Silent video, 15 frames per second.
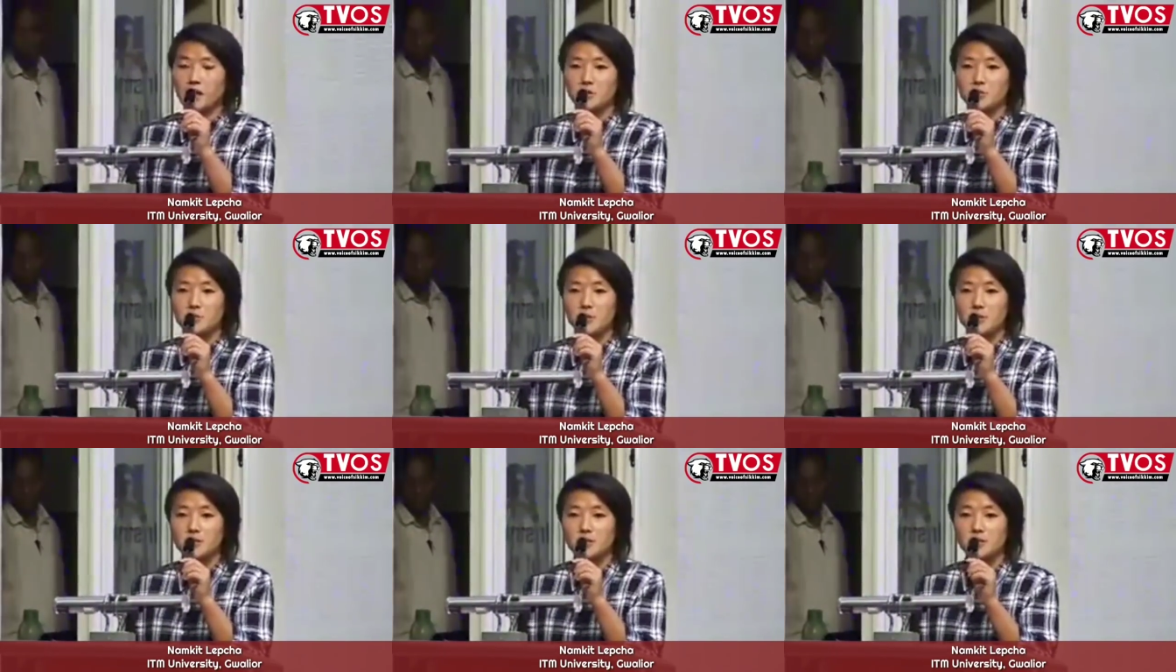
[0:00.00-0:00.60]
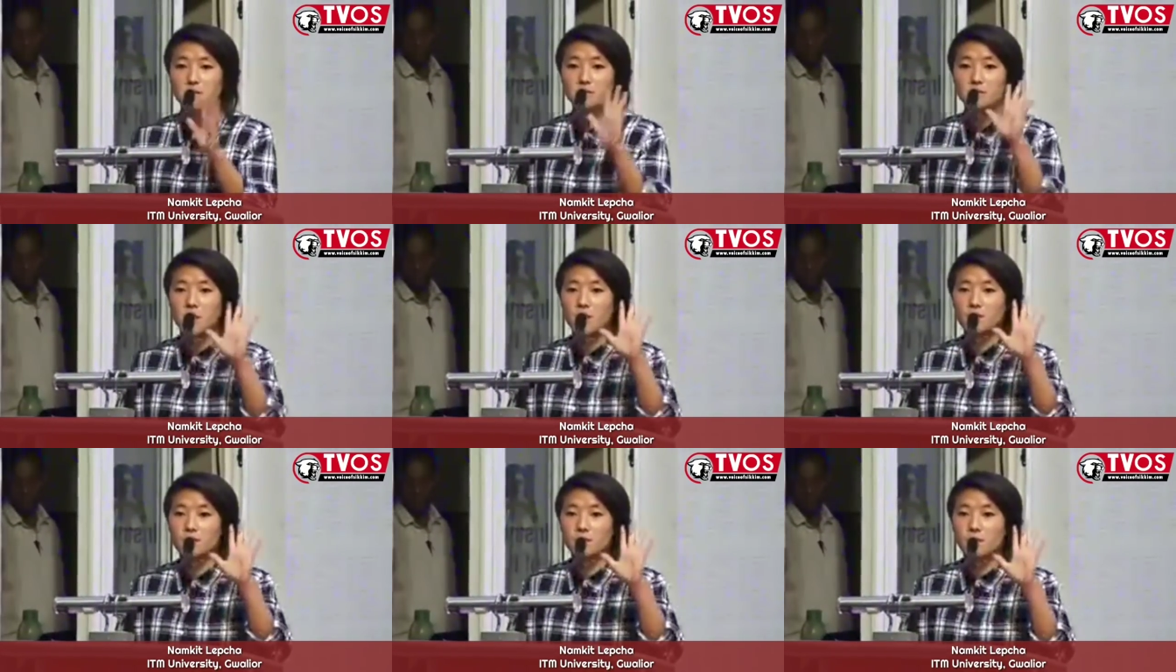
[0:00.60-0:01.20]
I repeat,
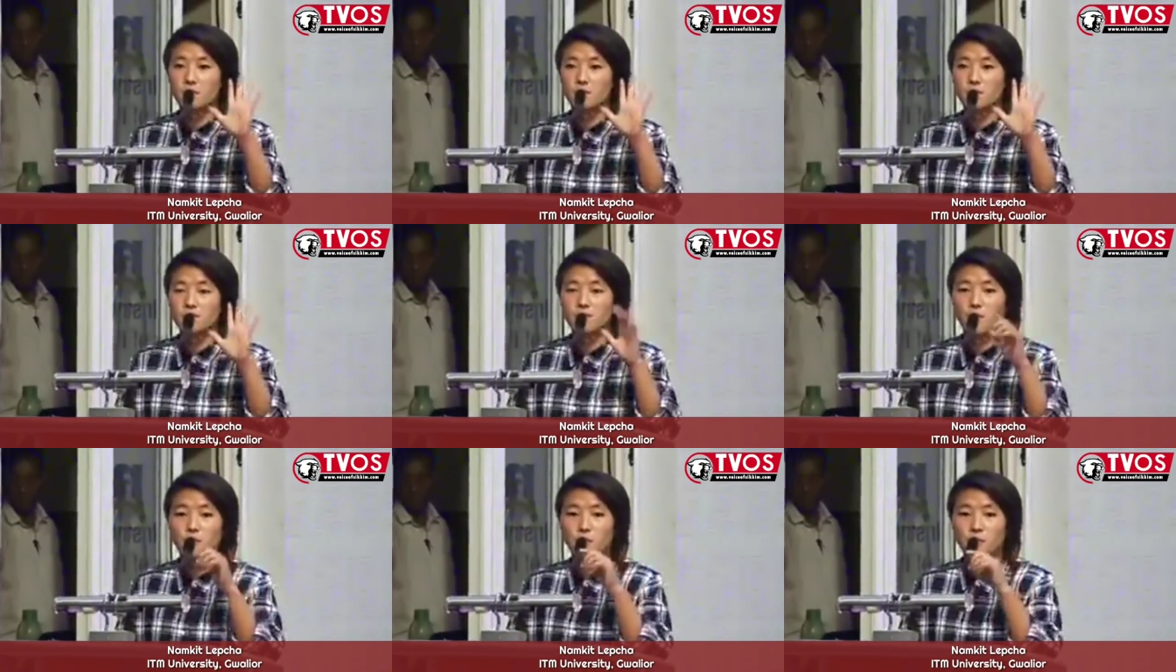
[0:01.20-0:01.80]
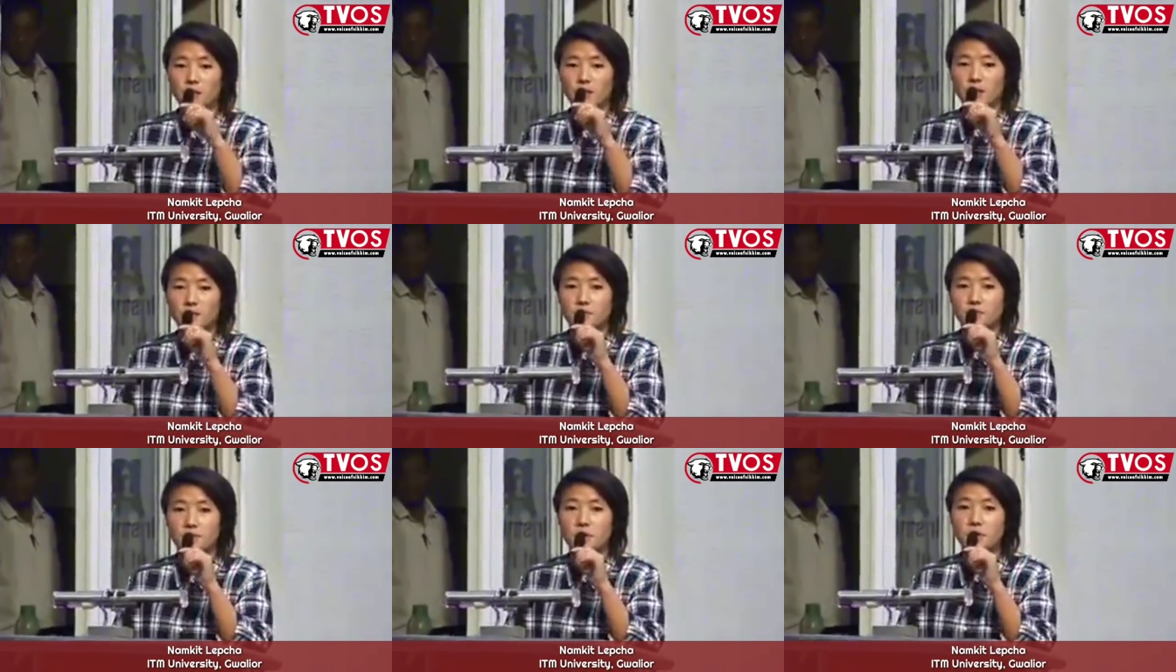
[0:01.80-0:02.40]
Five Rules for
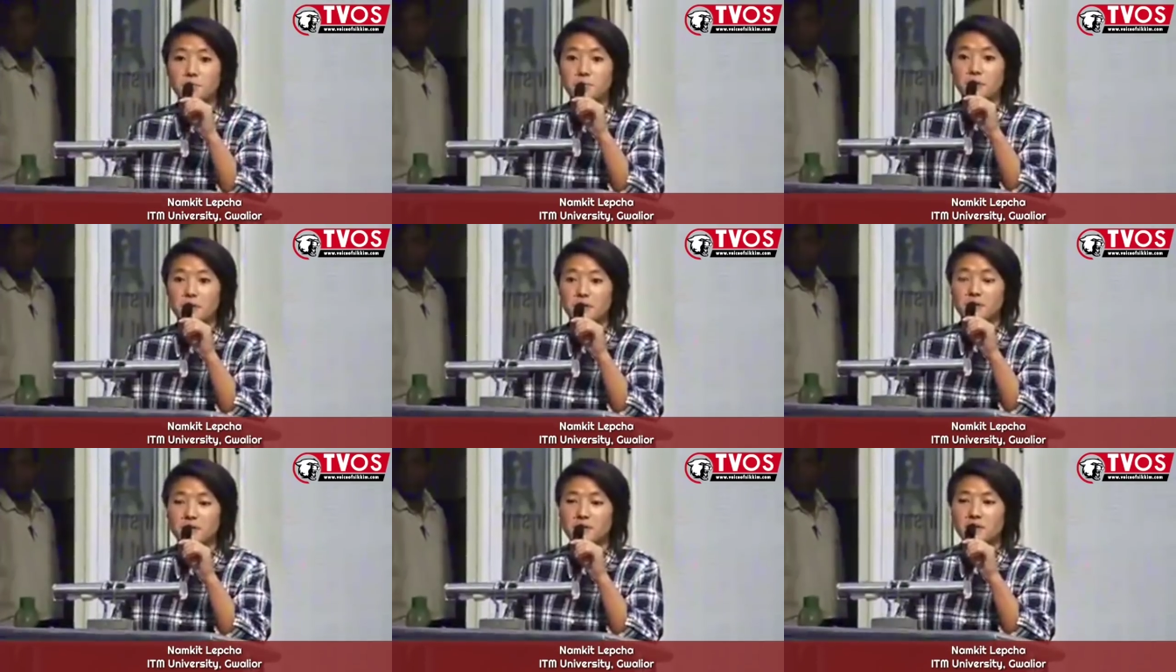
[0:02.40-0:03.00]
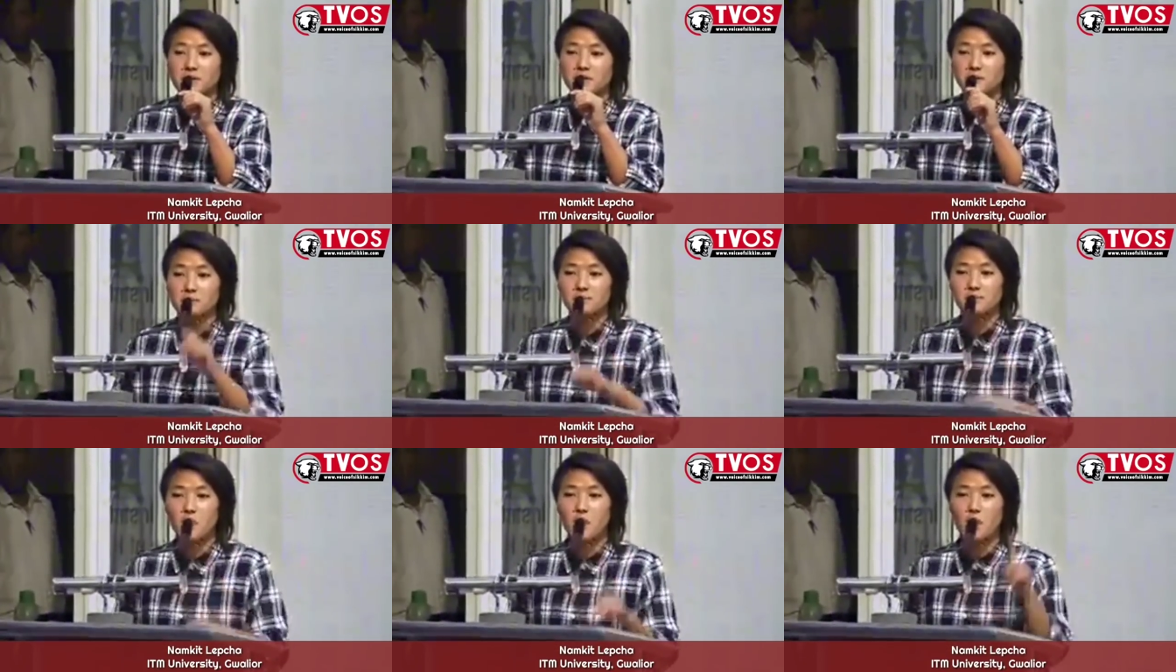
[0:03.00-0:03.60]
Whomever It May Concern.
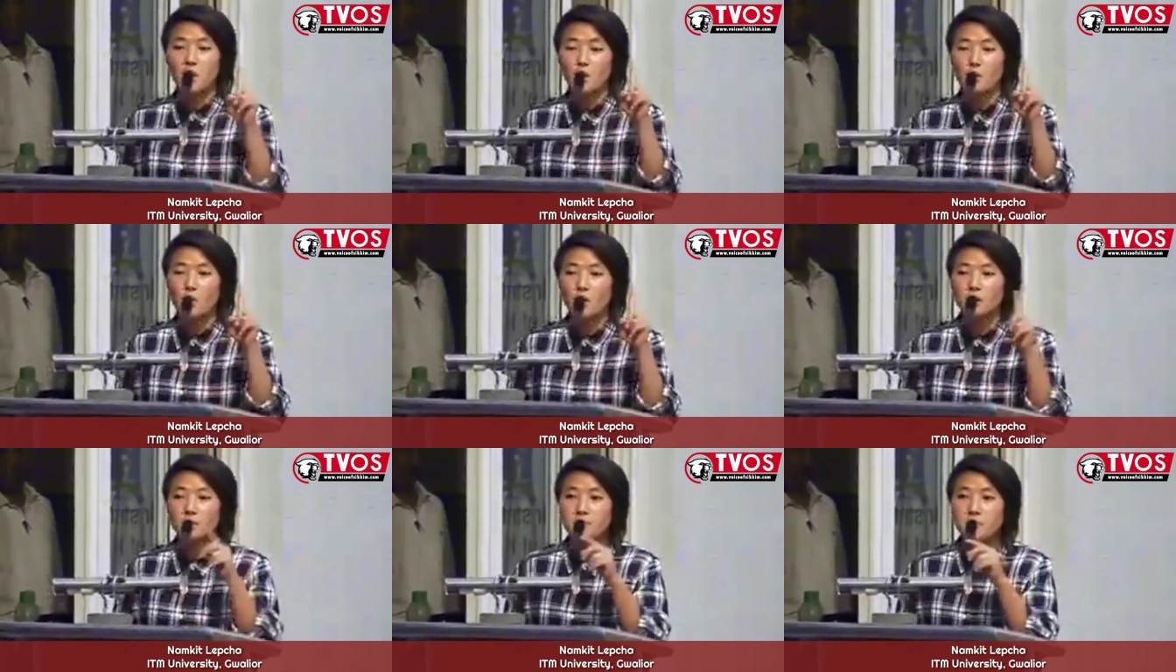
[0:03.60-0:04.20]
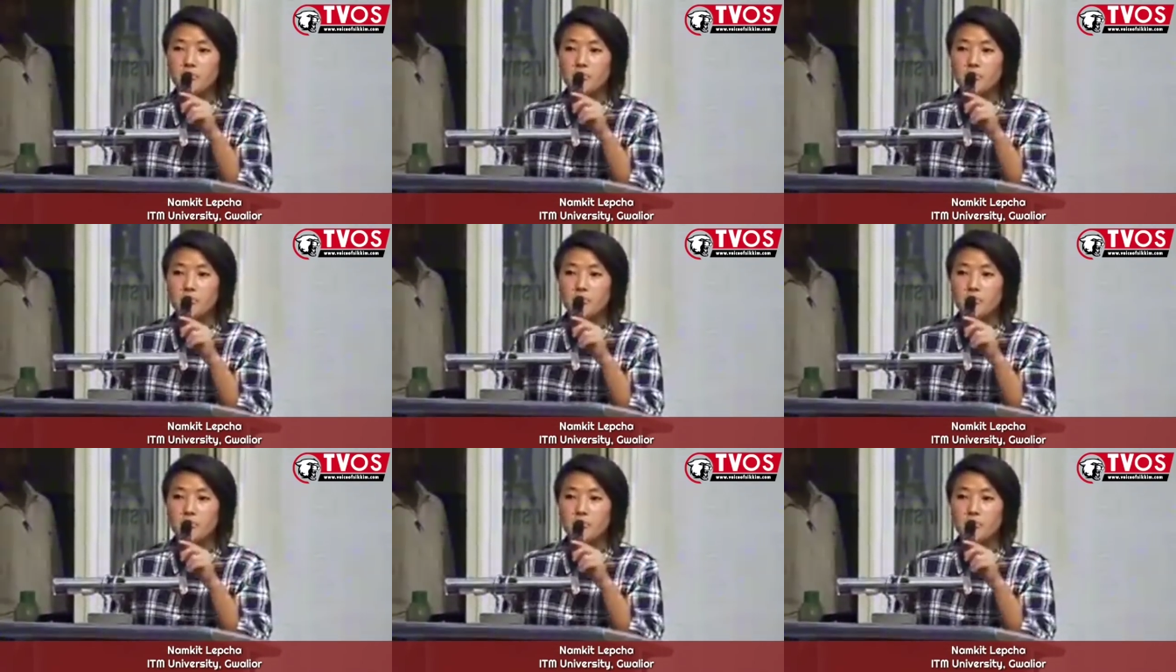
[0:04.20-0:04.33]
One,